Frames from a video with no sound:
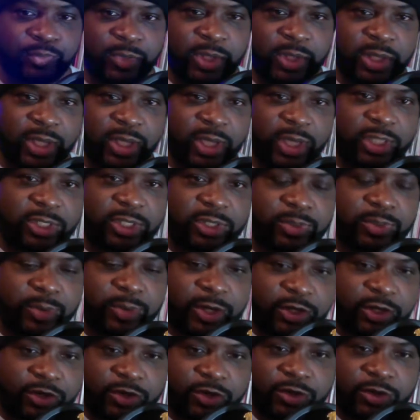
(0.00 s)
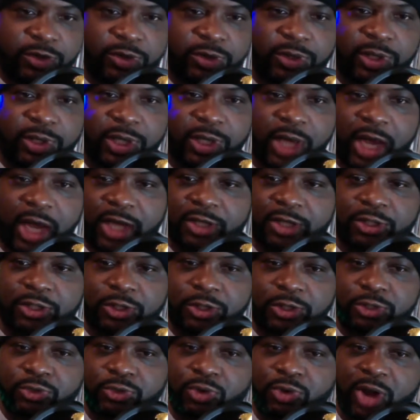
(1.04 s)
Yeah, just make sure you like,
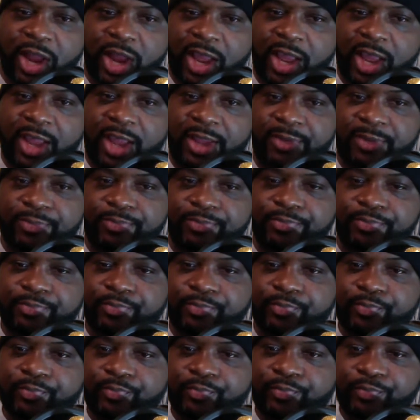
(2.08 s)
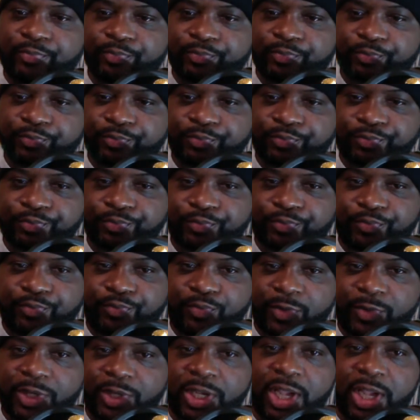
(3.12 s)
subscribe,
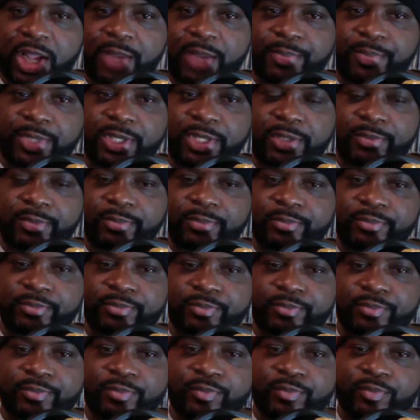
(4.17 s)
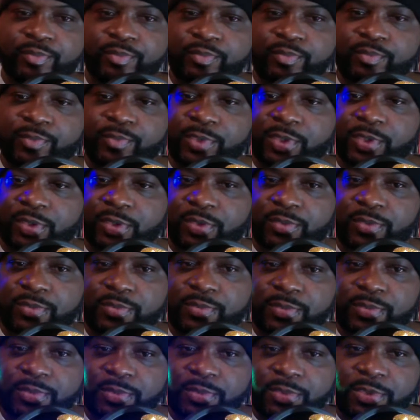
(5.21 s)
comment, you know,
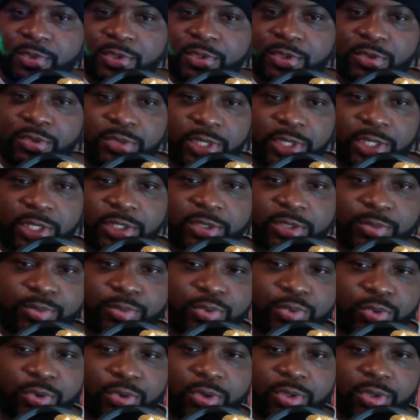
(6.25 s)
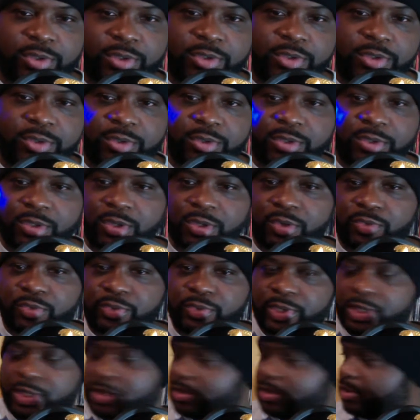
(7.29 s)
donate, support. You know,
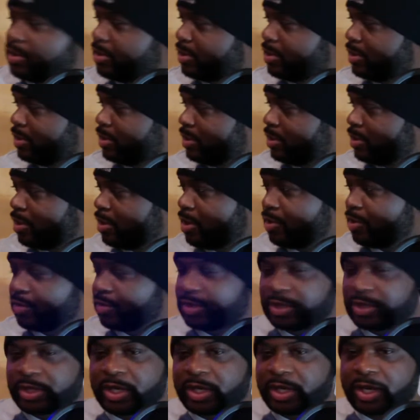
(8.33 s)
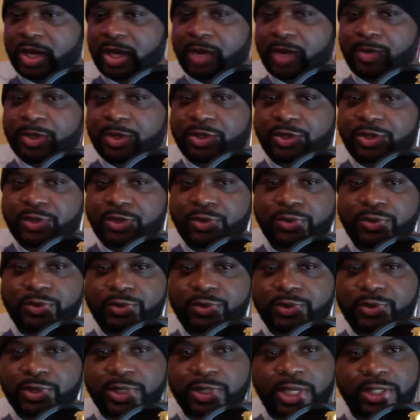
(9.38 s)
always check out my
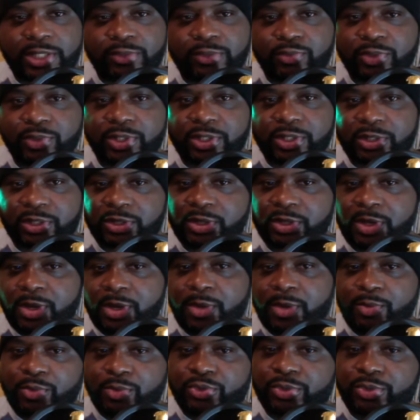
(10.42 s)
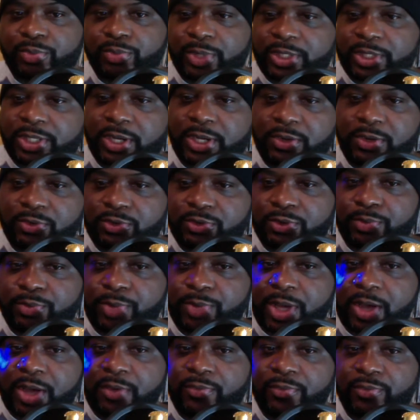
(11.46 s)
tunes, and that's what this most of my channel is
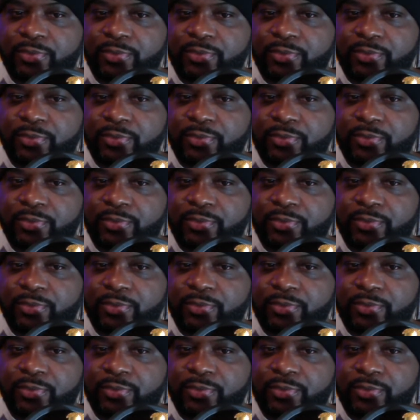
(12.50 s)
about.